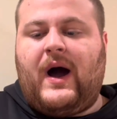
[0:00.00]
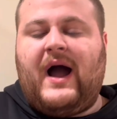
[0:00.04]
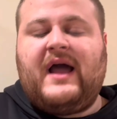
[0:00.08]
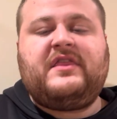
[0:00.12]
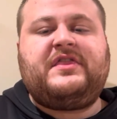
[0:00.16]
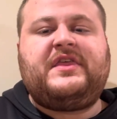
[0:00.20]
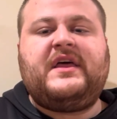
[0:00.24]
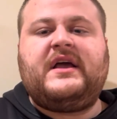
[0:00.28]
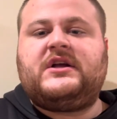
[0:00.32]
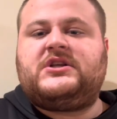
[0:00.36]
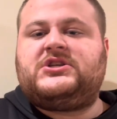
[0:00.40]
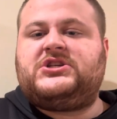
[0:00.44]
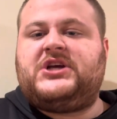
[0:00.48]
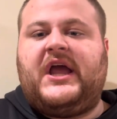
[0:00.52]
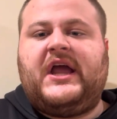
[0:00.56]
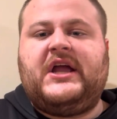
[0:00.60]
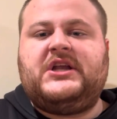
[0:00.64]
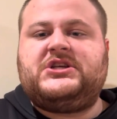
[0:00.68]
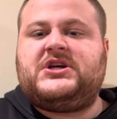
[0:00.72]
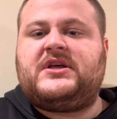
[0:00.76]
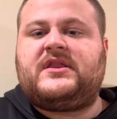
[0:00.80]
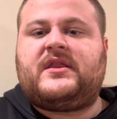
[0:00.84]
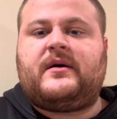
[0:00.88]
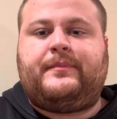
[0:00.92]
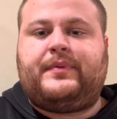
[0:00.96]
I think
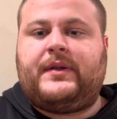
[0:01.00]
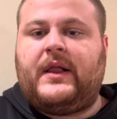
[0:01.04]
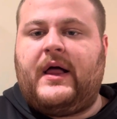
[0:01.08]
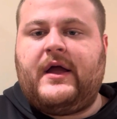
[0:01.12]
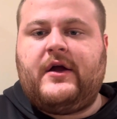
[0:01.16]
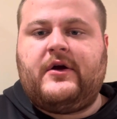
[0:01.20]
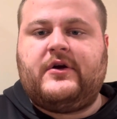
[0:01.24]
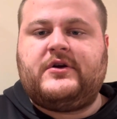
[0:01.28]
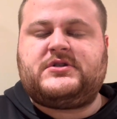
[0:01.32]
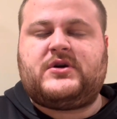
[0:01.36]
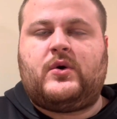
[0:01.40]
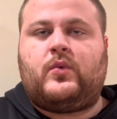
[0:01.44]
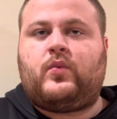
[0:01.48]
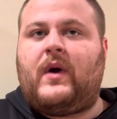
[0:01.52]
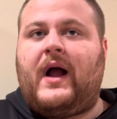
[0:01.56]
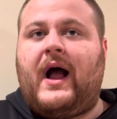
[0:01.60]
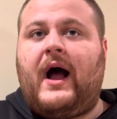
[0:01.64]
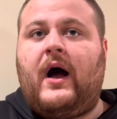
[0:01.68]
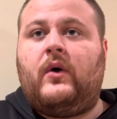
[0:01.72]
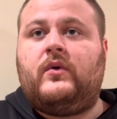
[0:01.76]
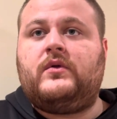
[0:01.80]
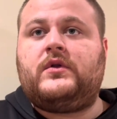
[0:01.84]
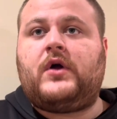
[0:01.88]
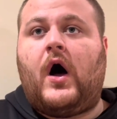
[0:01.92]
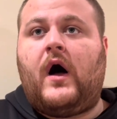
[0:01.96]
changing the players
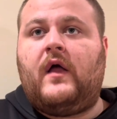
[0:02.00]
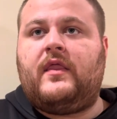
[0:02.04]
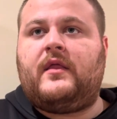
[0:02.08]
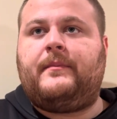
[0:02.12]
around on